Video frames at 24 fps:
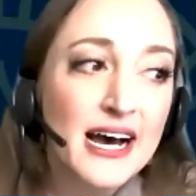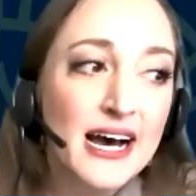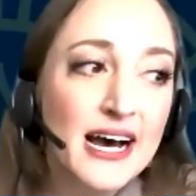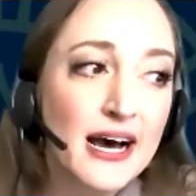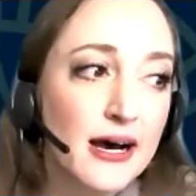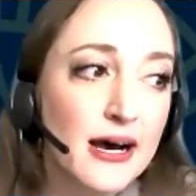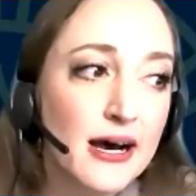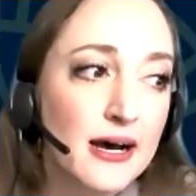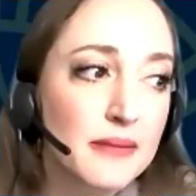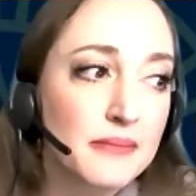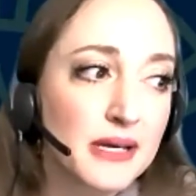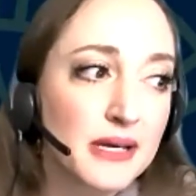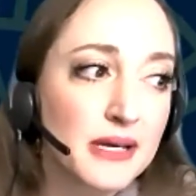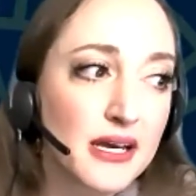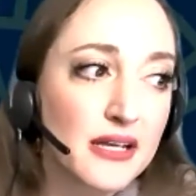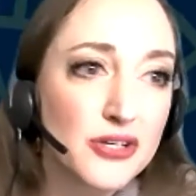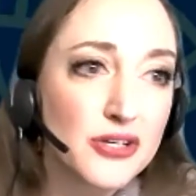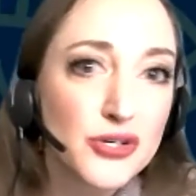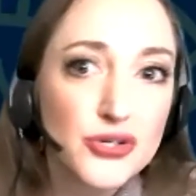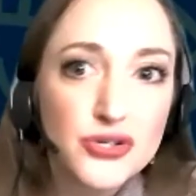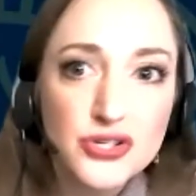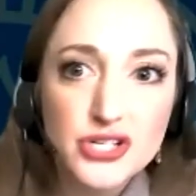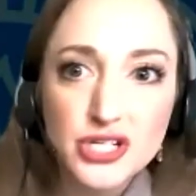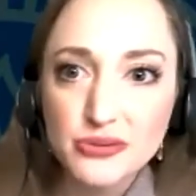And
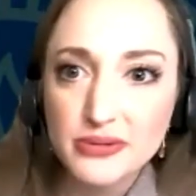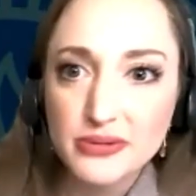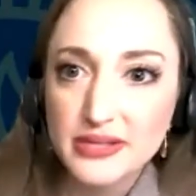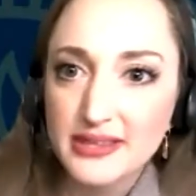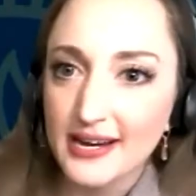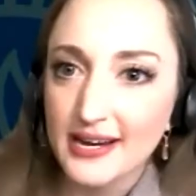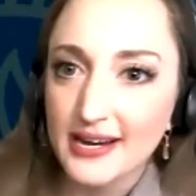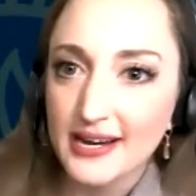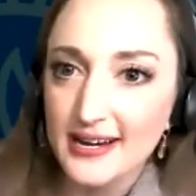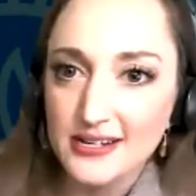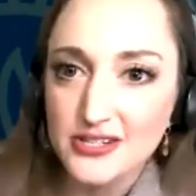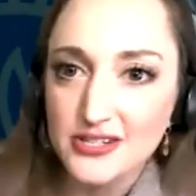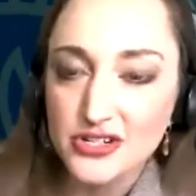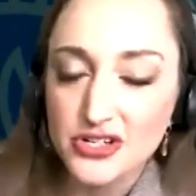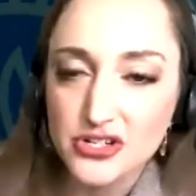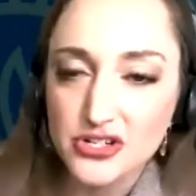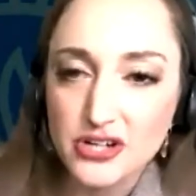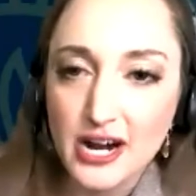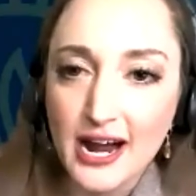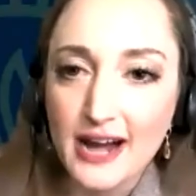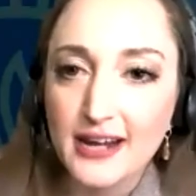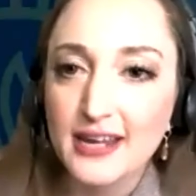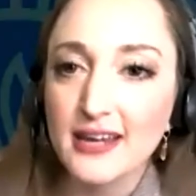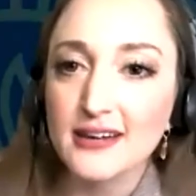usually with that extra
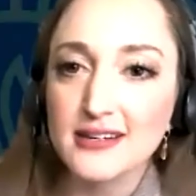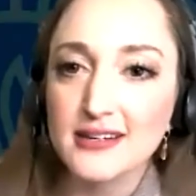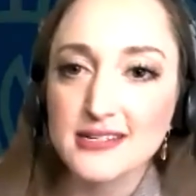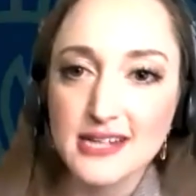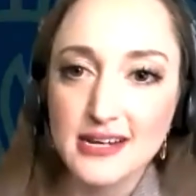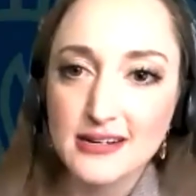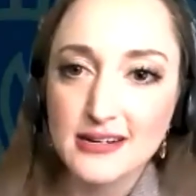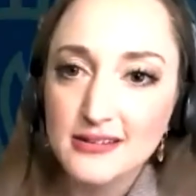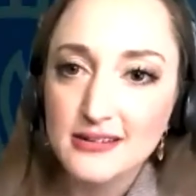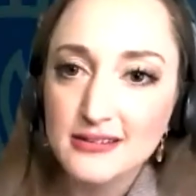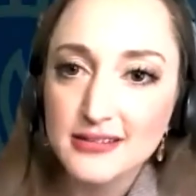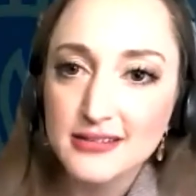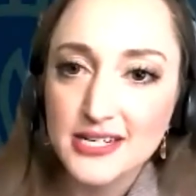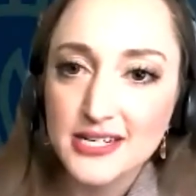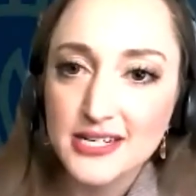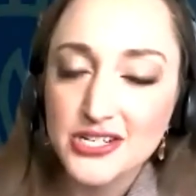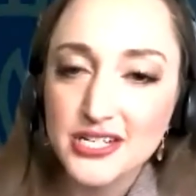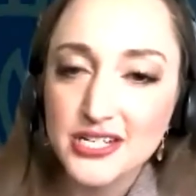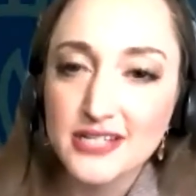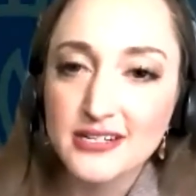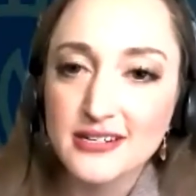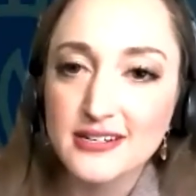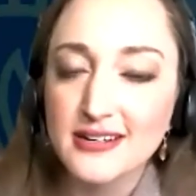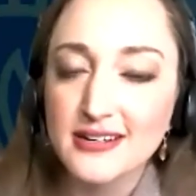tracking and data
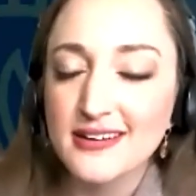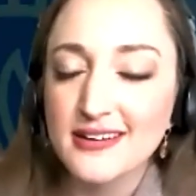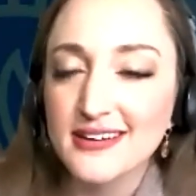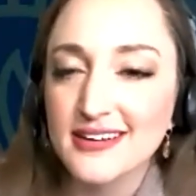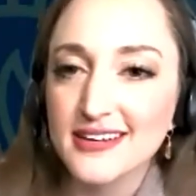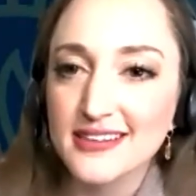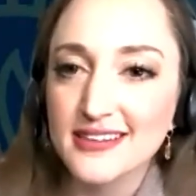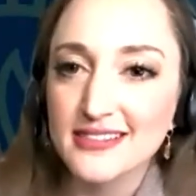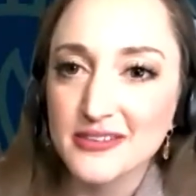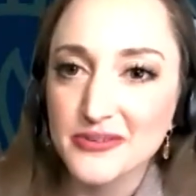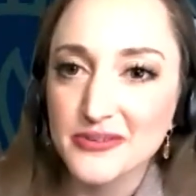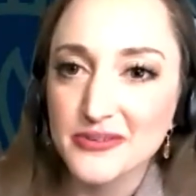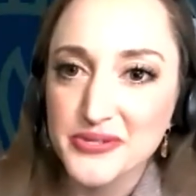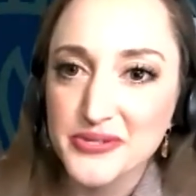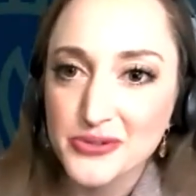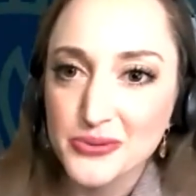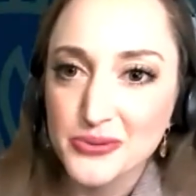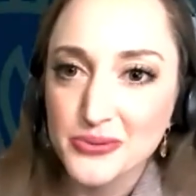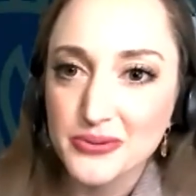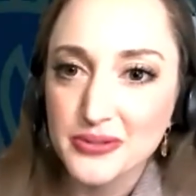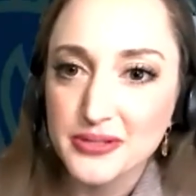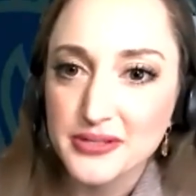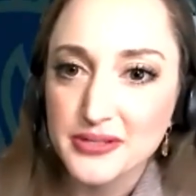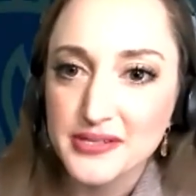collection in those
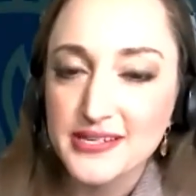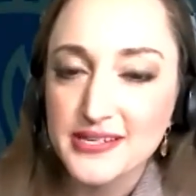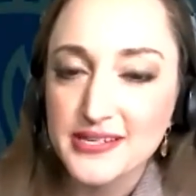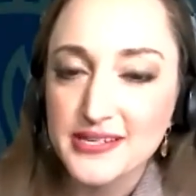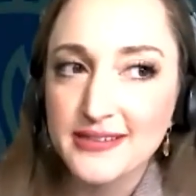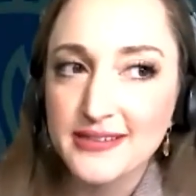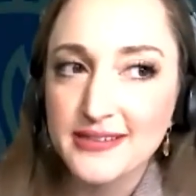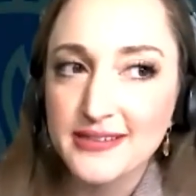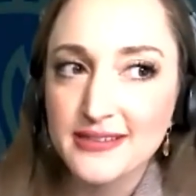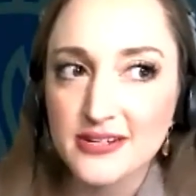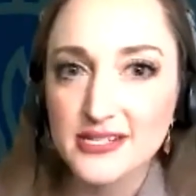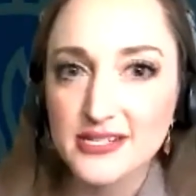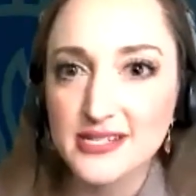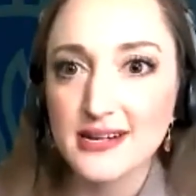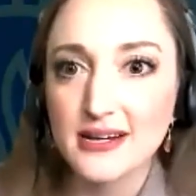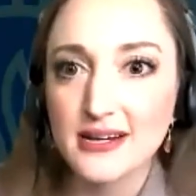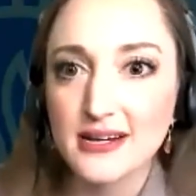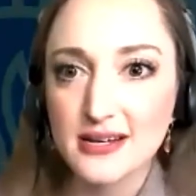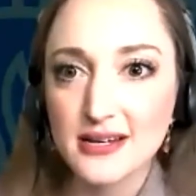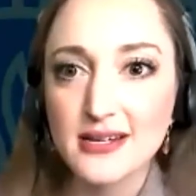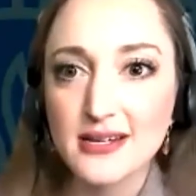tools, there's an